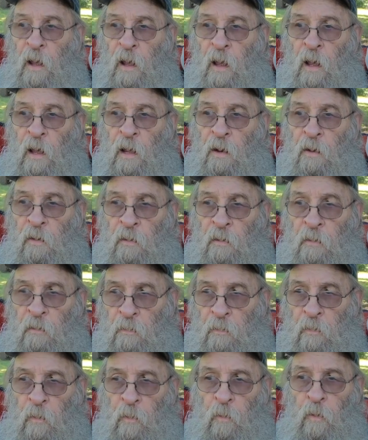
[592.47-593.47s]
And
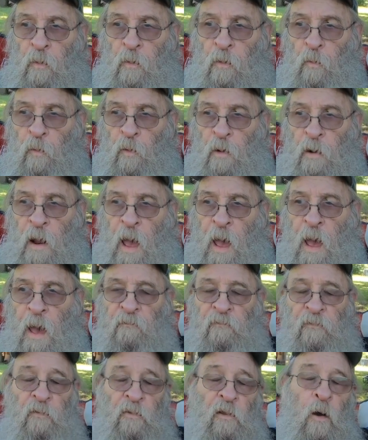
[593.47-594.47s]
one
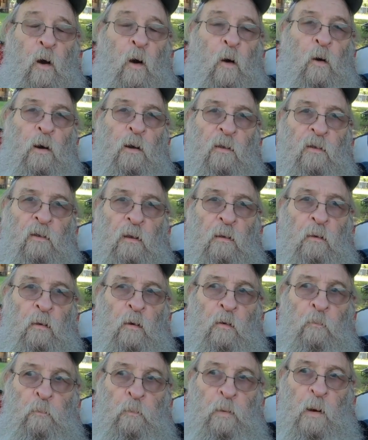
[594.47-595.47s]
half of the garden
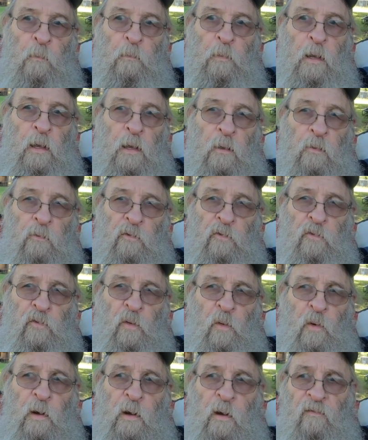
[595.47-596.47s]
there probably gets
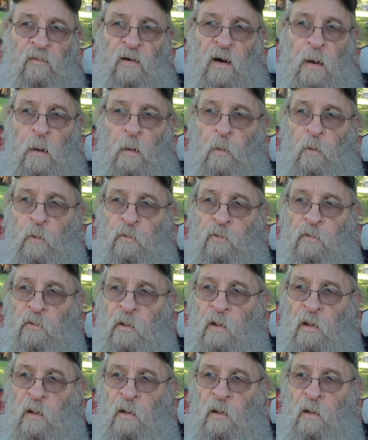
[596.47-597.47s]
12 hours,
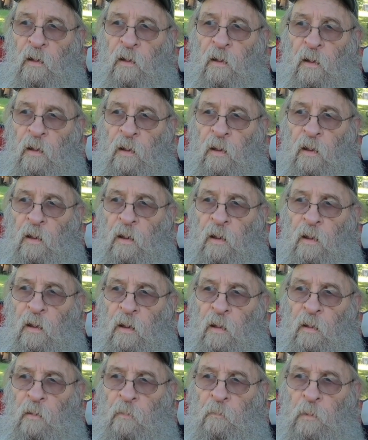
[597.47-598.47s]

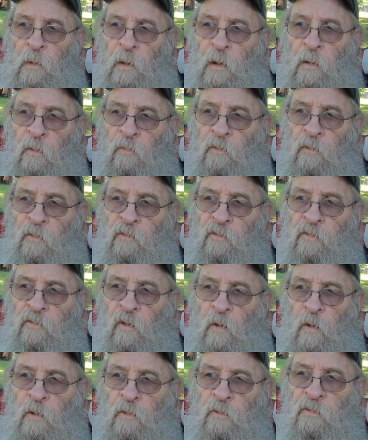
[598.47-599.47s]
because it
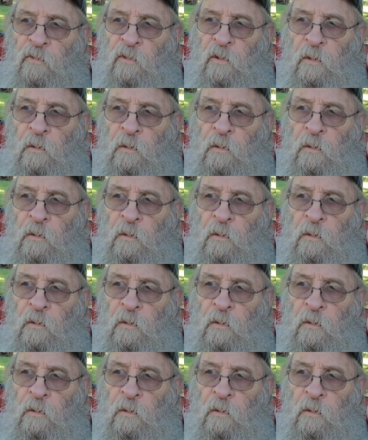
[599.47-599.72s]
starts